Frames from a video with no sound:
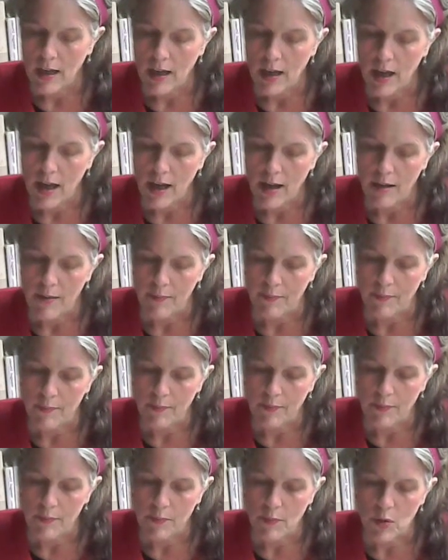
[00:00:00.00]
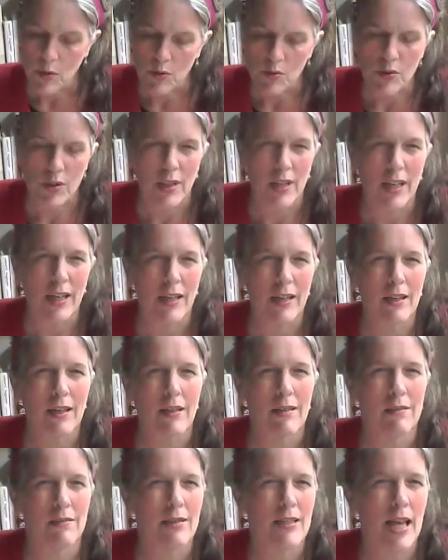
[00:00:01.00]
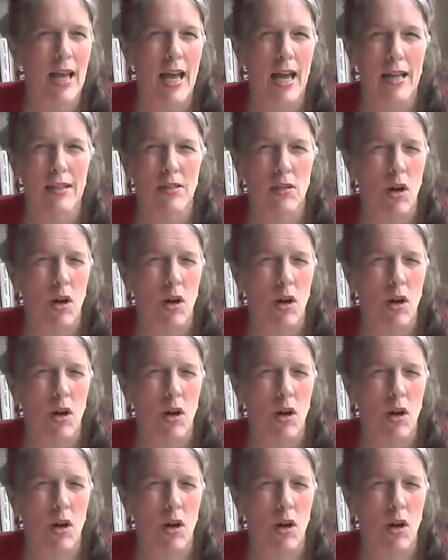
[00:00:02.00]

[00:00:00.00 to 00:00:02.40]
um, music, dance,